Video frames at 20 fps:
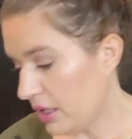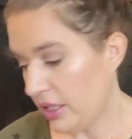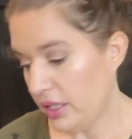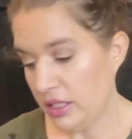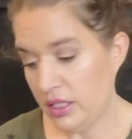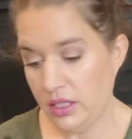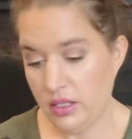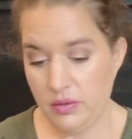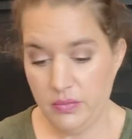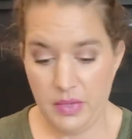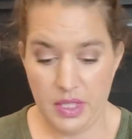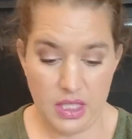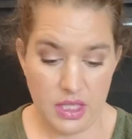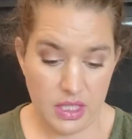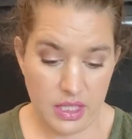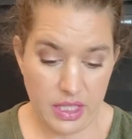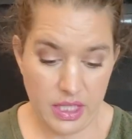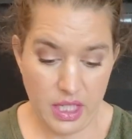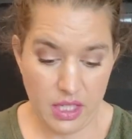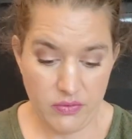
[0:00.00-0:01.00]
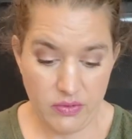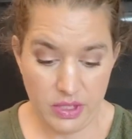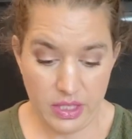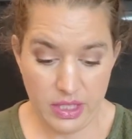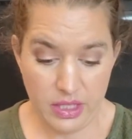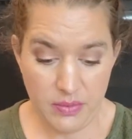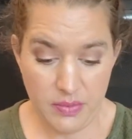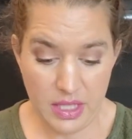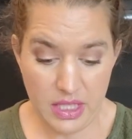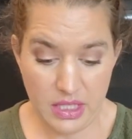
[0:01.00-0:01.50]
I have a
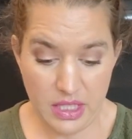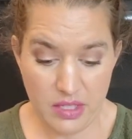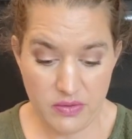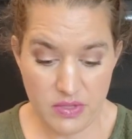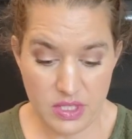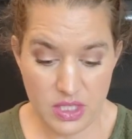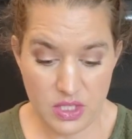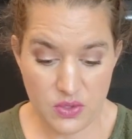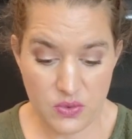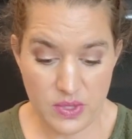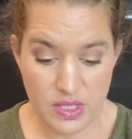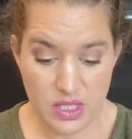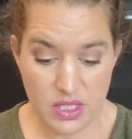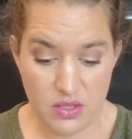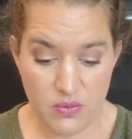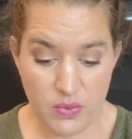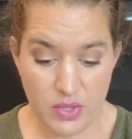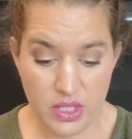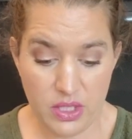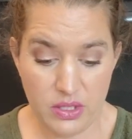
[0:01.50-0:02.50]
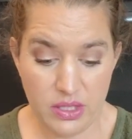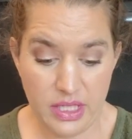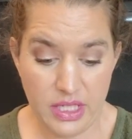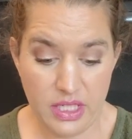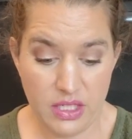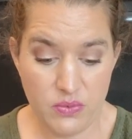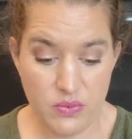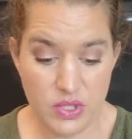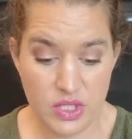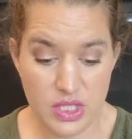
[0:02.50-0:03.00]
little bit left in Twisted
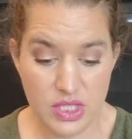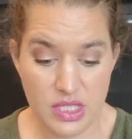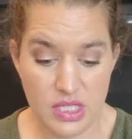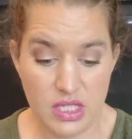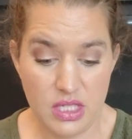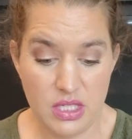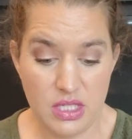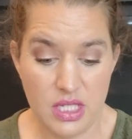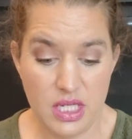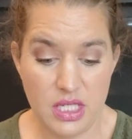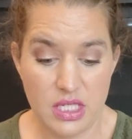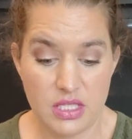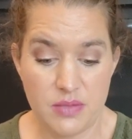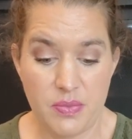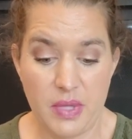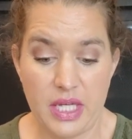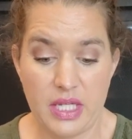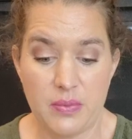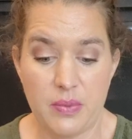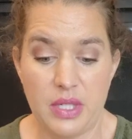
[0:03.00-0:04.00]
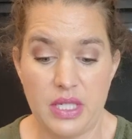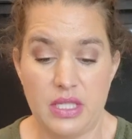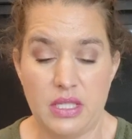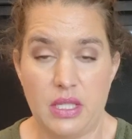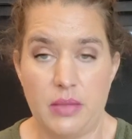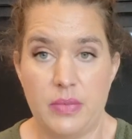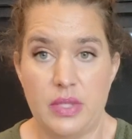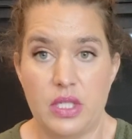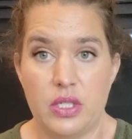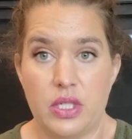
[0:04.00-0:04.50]
Wonderland, which is tea and cakes, blackberry, and
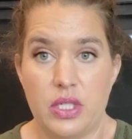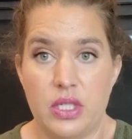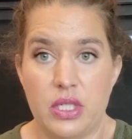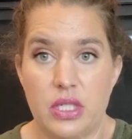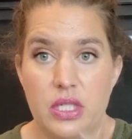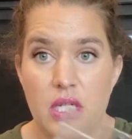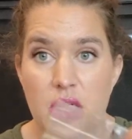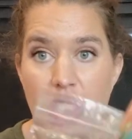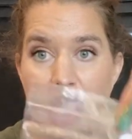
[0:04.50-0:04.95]
lemon curd.